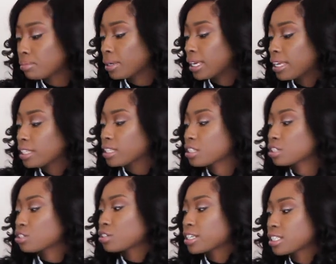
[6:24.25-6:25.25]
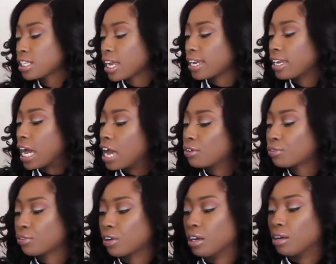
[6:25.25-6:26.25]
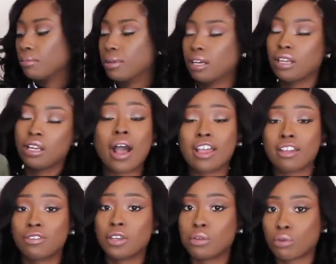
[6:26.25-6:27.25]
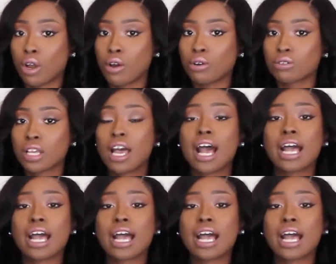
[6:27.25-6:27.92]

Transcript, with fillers: but this is a dress that I got from Ivy Rose.